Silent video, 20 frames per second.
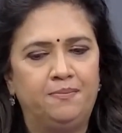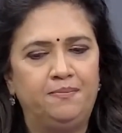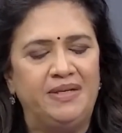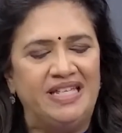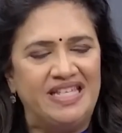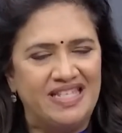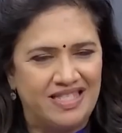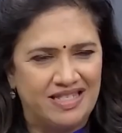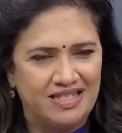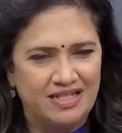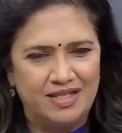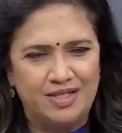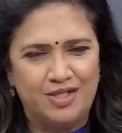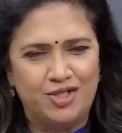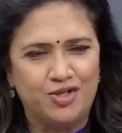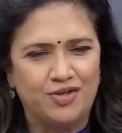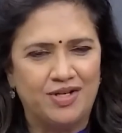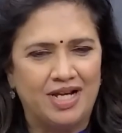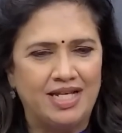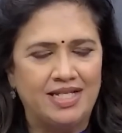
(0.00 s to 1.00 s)
pieces,
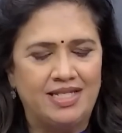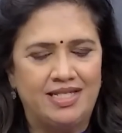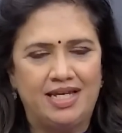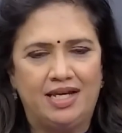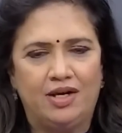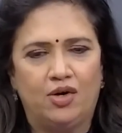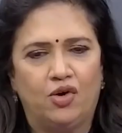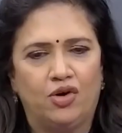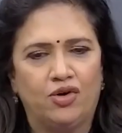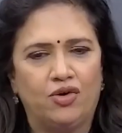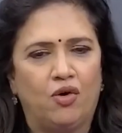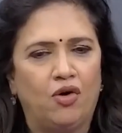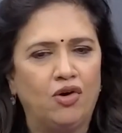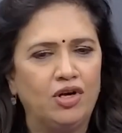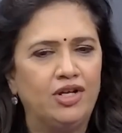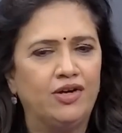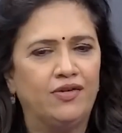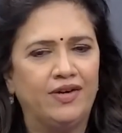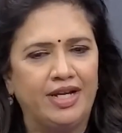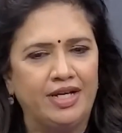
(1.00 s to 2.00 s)
should I say, or all
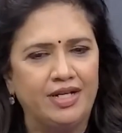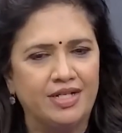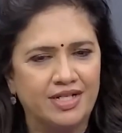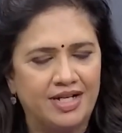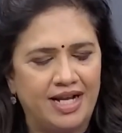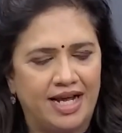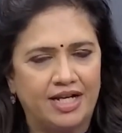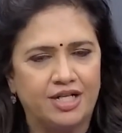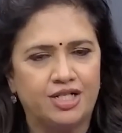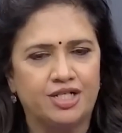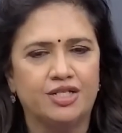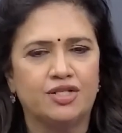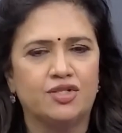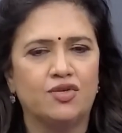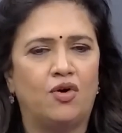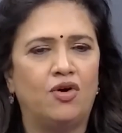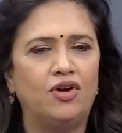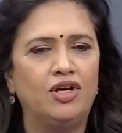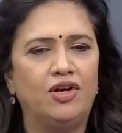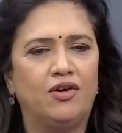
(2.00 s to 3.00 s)
your interactions,
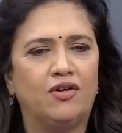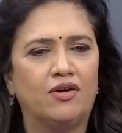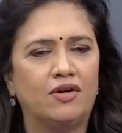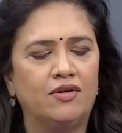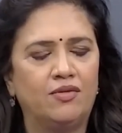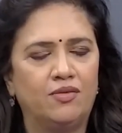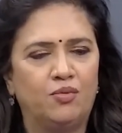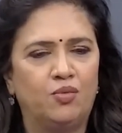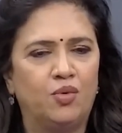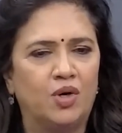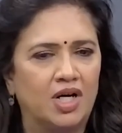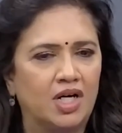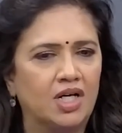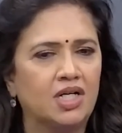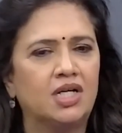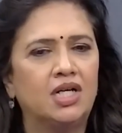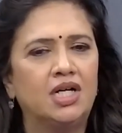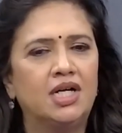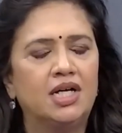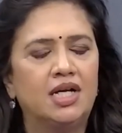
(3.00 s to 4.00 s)
all your
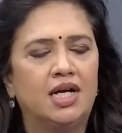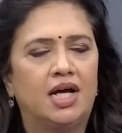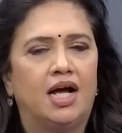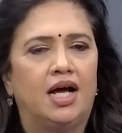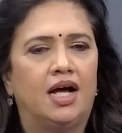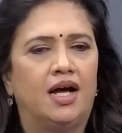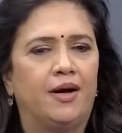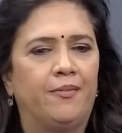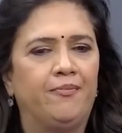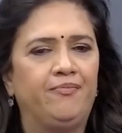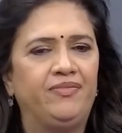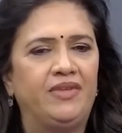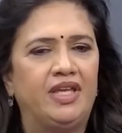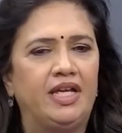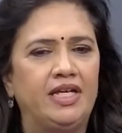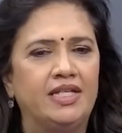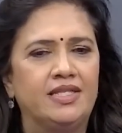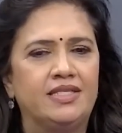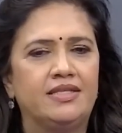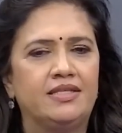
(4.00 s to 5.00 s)
work
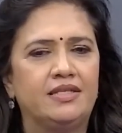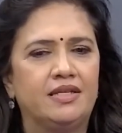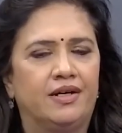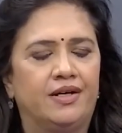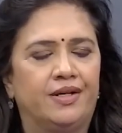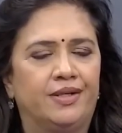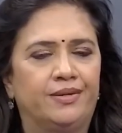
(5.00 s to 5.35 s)
is